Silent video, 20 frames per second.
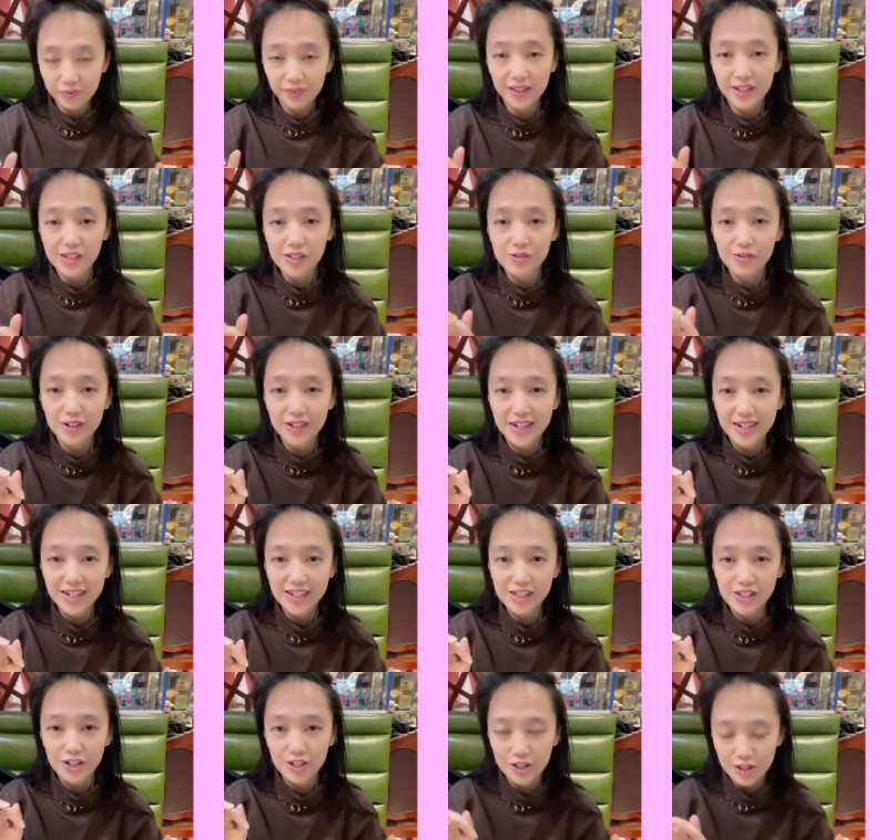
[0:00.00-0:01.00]
this one
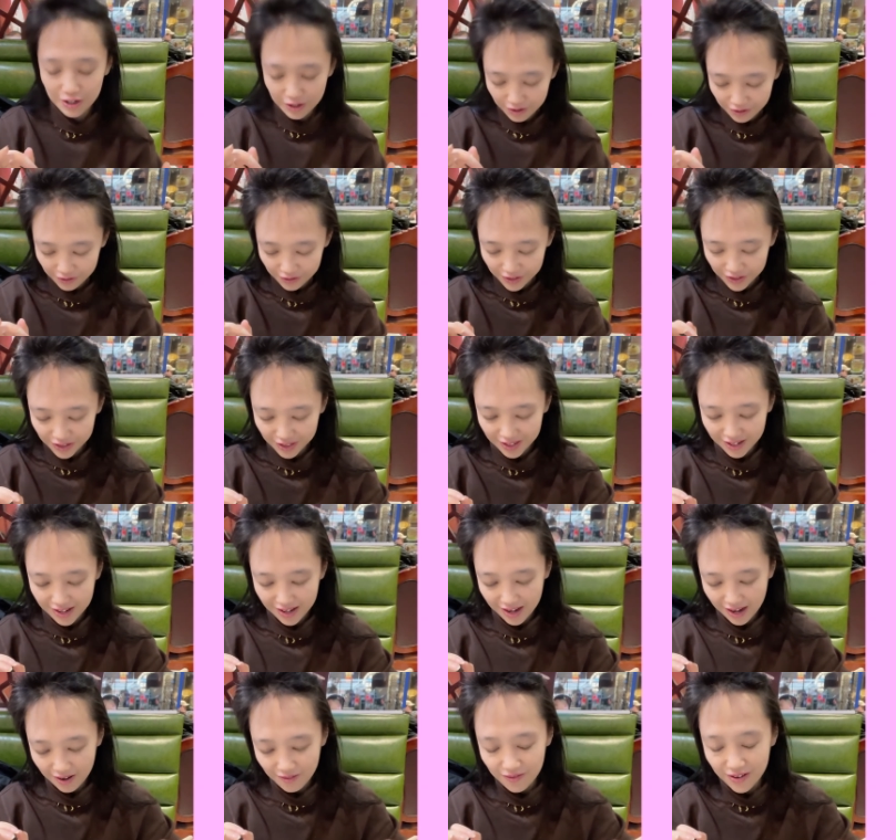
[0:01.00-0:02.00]
is huge.
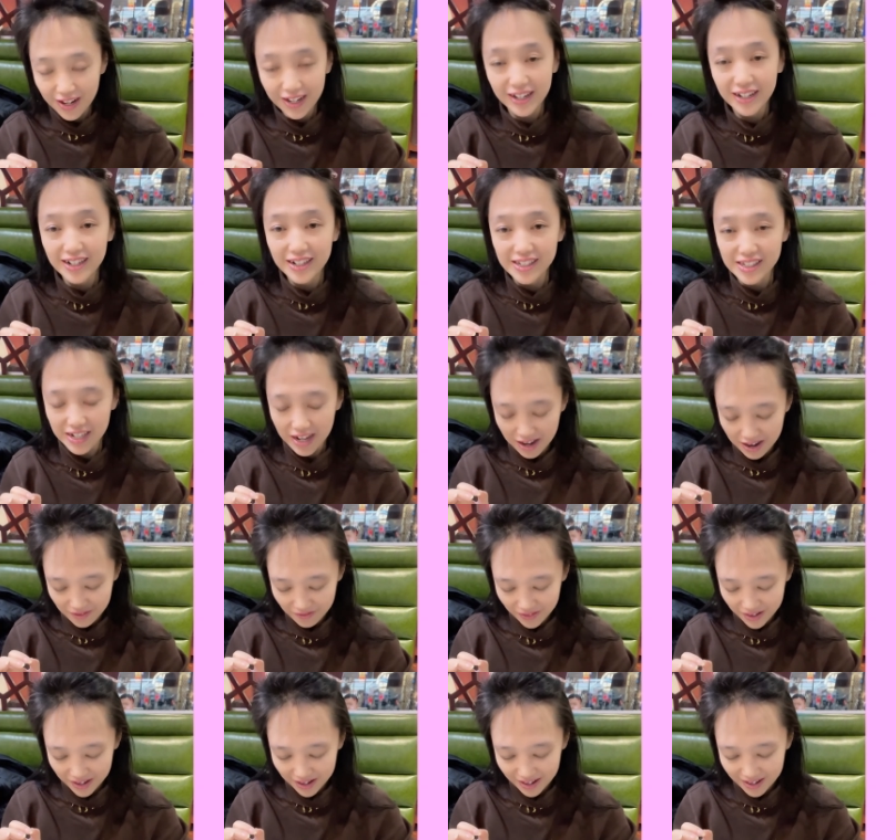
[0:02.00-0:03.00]
I'm ready to
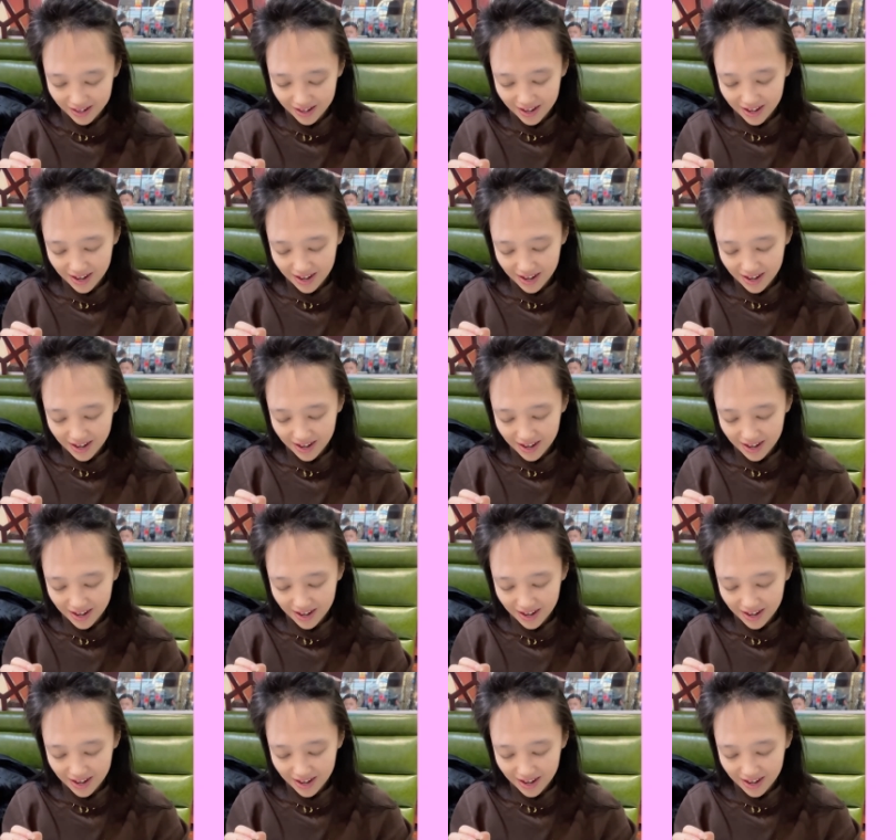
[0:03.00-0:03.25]
dive in.